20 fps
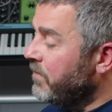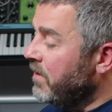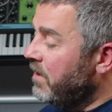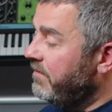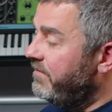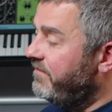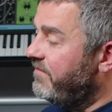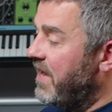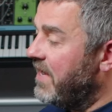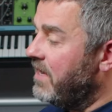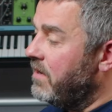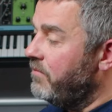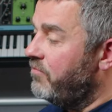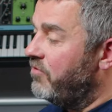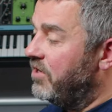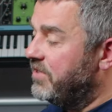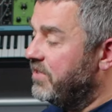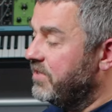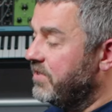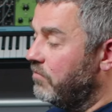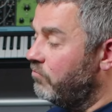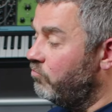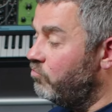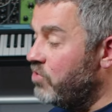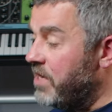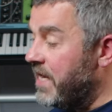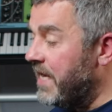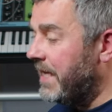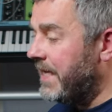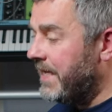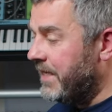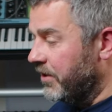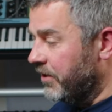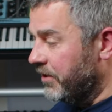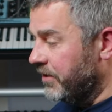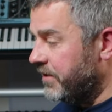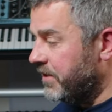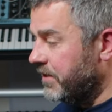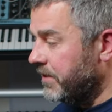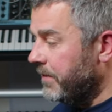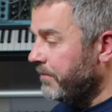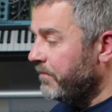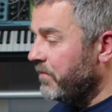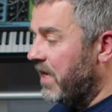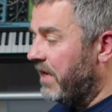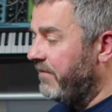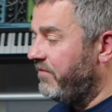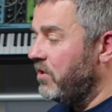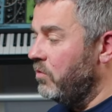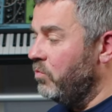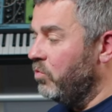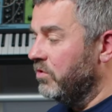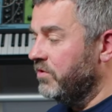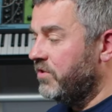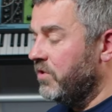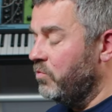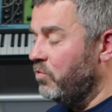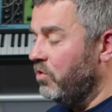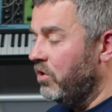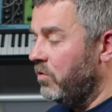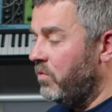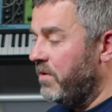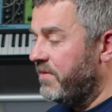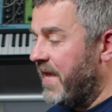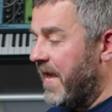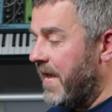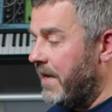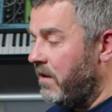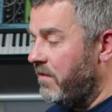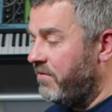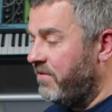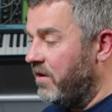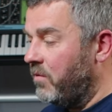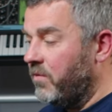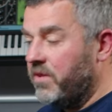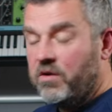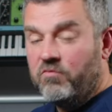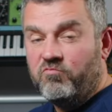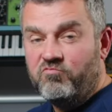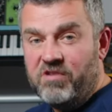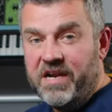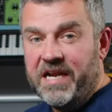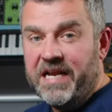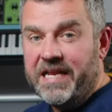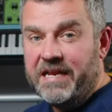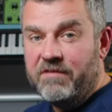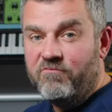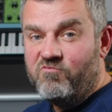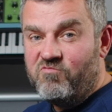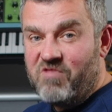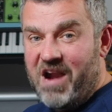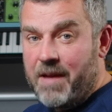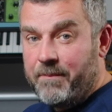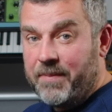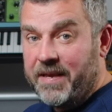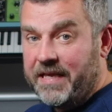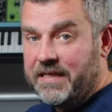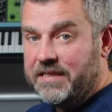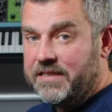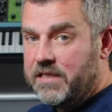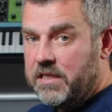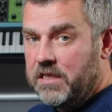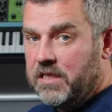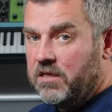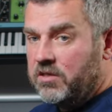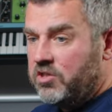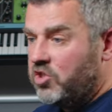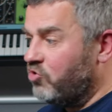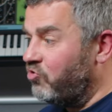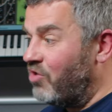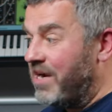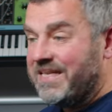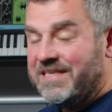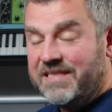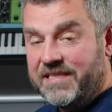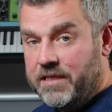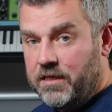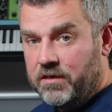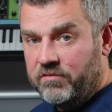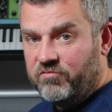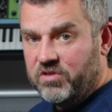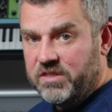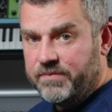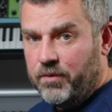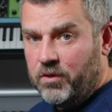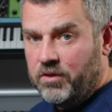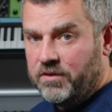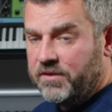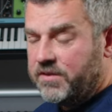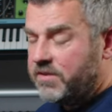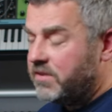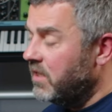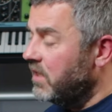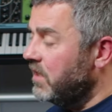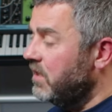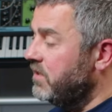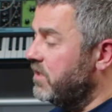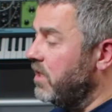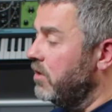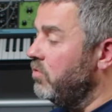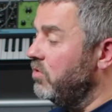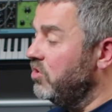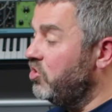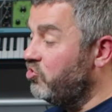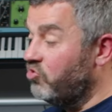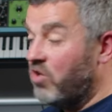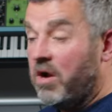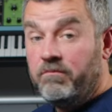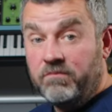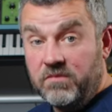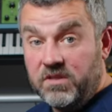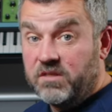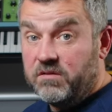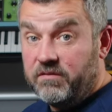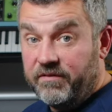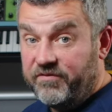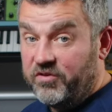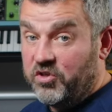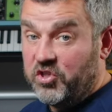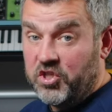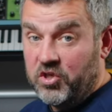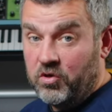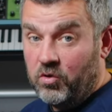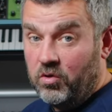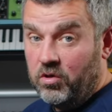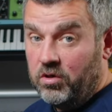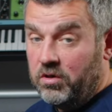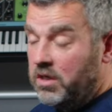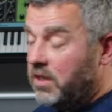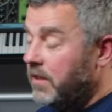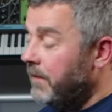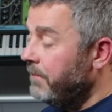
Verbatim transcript: FET compressors are really good if you want to work with anything with a really rapid transient response. So drums for sure.